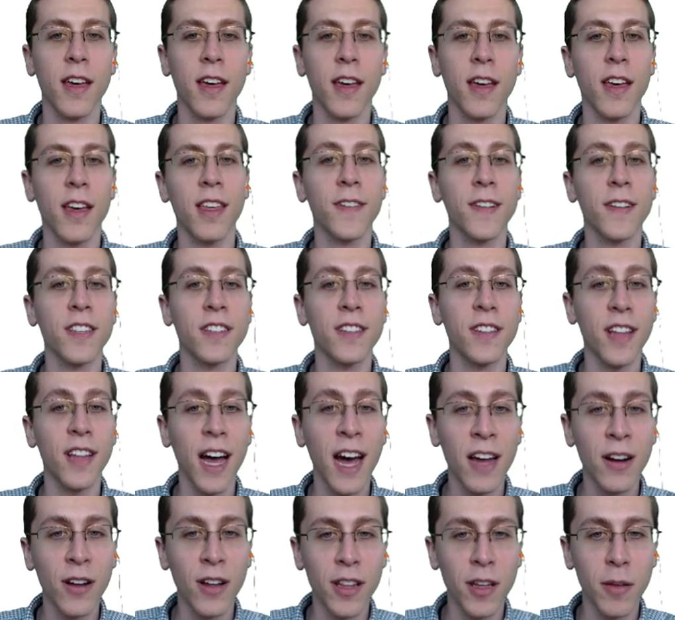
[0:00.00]
If it's
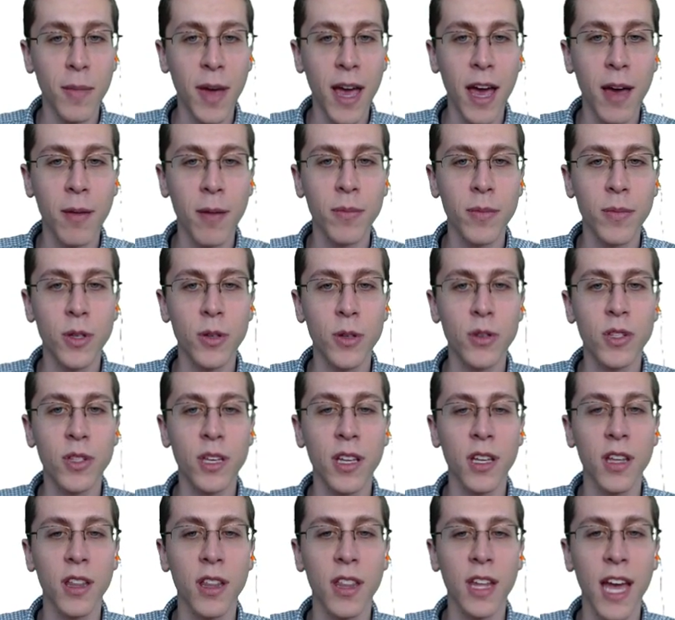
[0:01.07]
not on the map
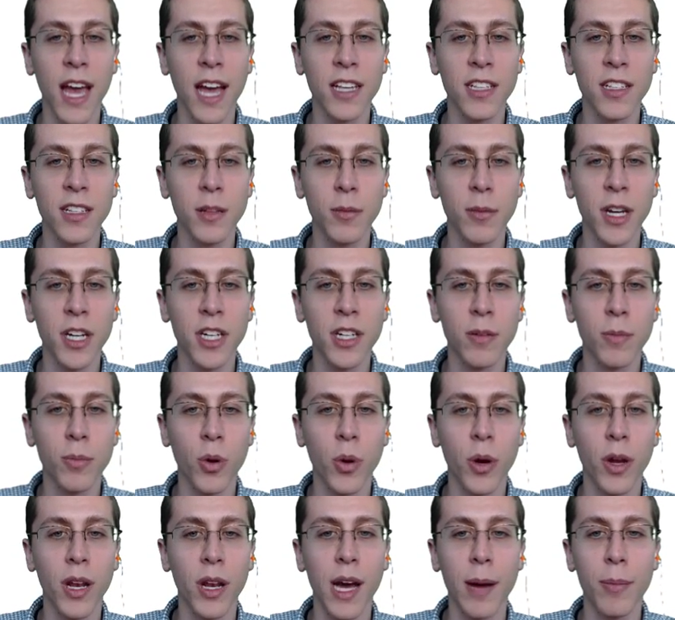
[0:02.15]
using the exclamation
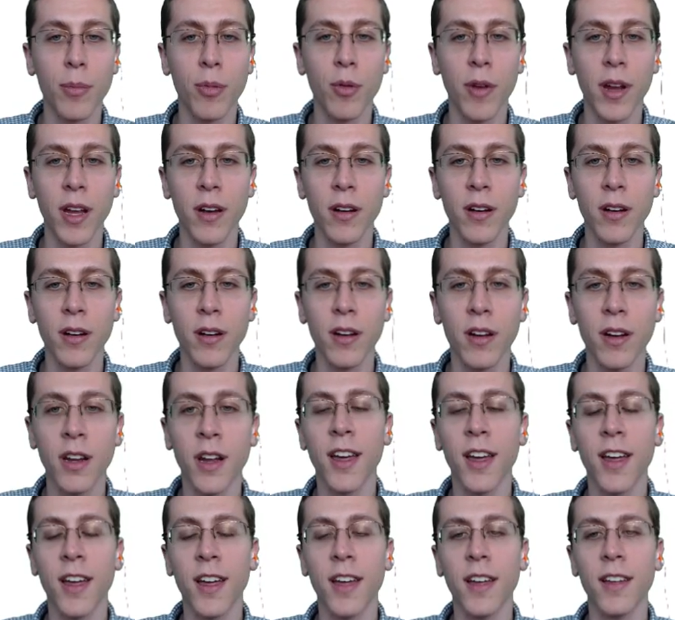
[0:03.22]
point operator,
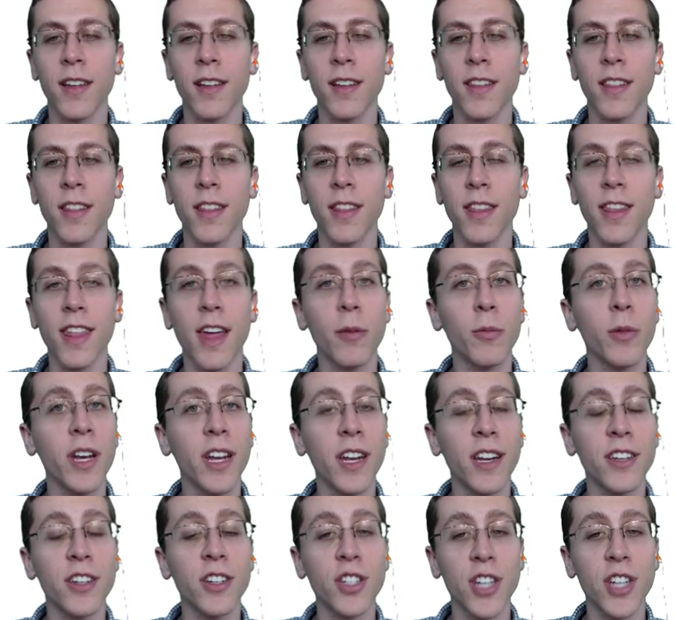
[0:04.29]
then we
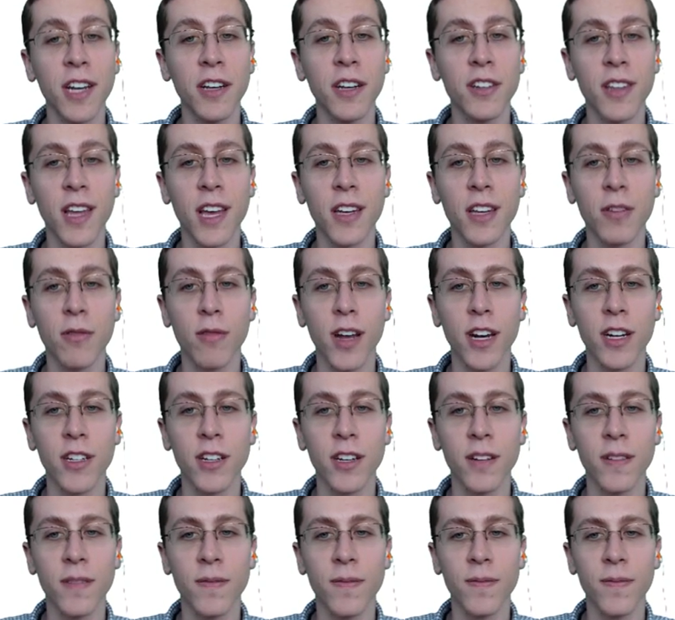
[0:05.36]
need to change that direction.
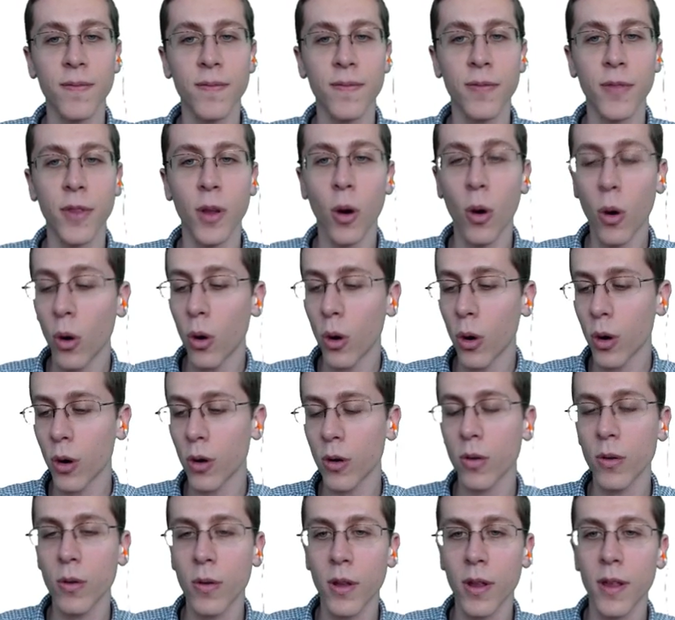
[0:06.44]
Or
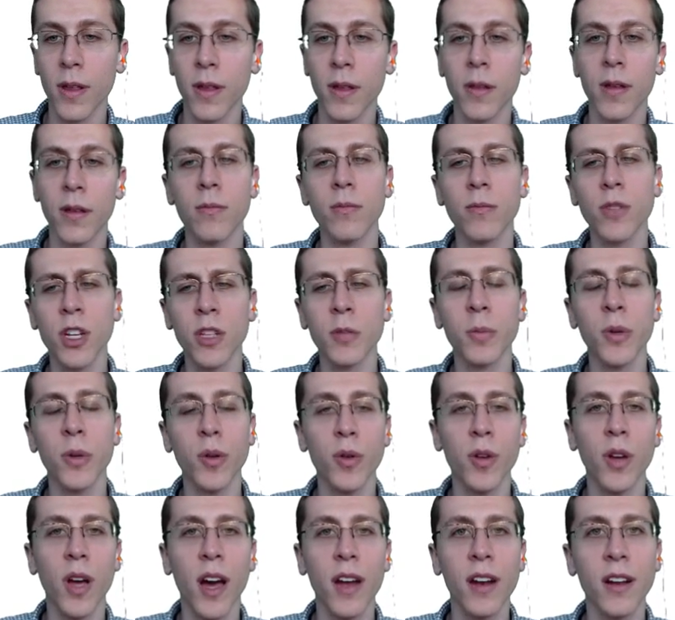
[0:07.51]
just
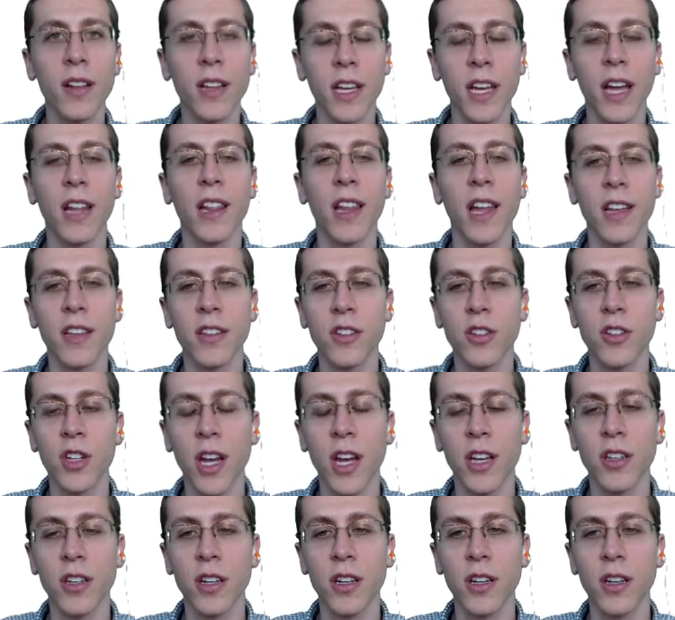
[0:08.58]
periodically I'd like to
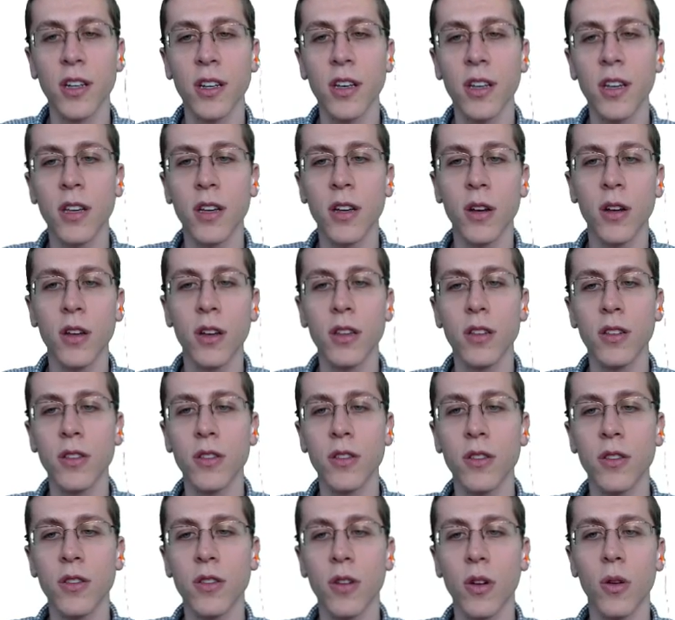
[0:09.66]
change it.
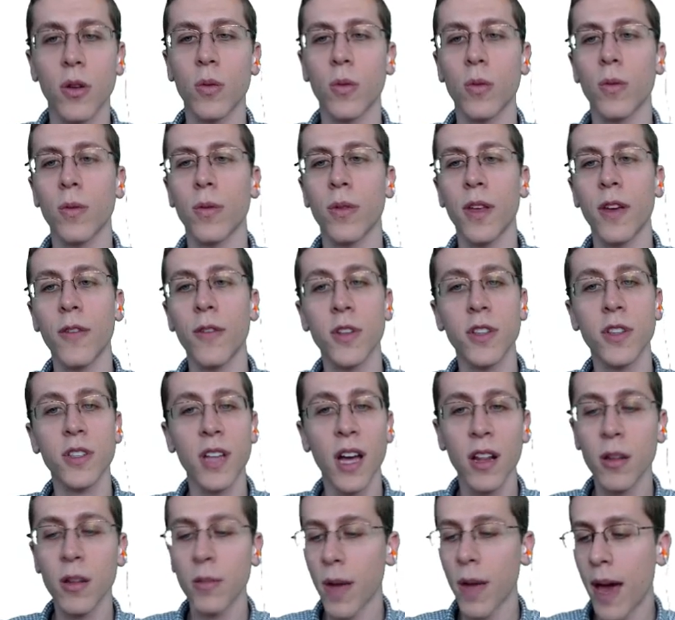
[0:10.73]
So if it's not
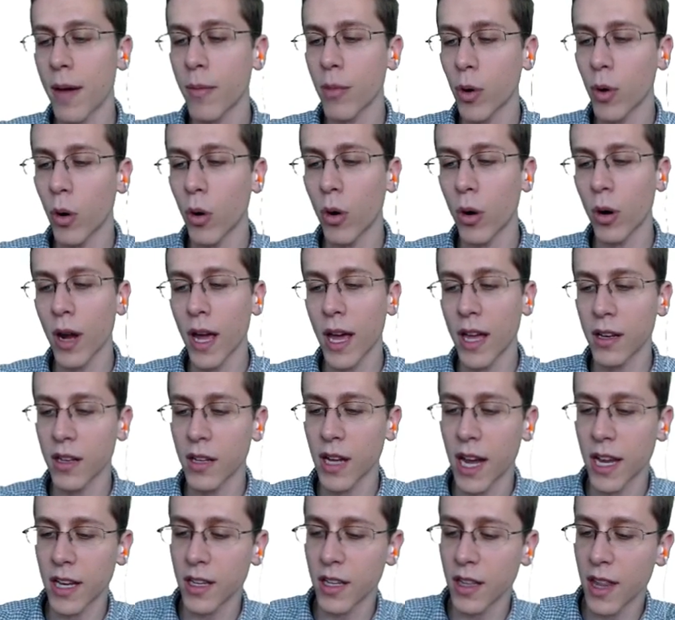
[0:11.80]
on the map, or, and
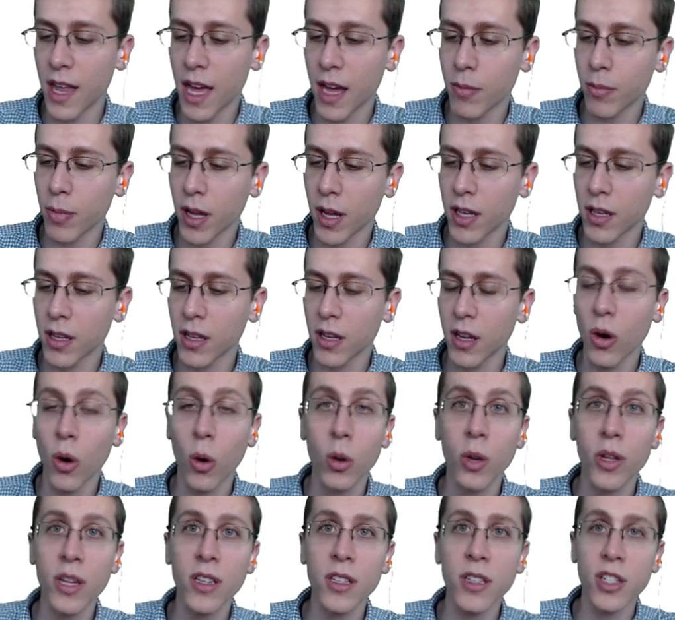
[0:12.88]
I did that by
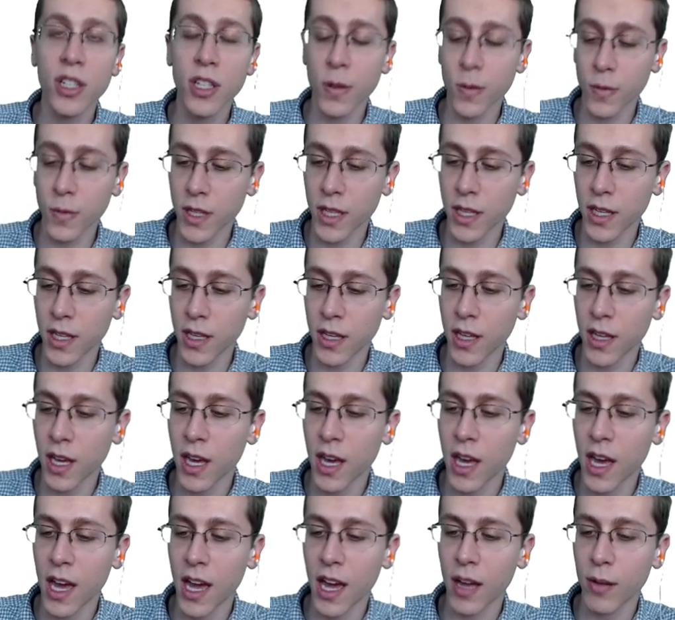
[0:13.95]
holding the shift key
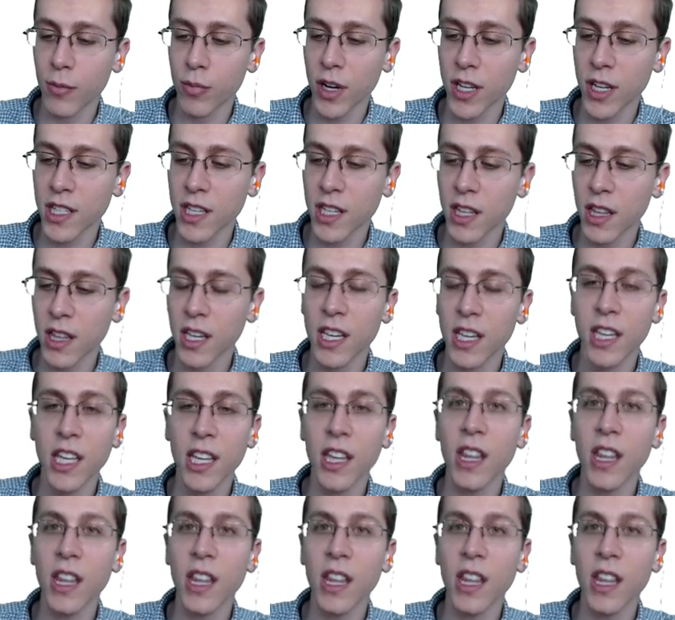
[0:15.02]
and pressing the key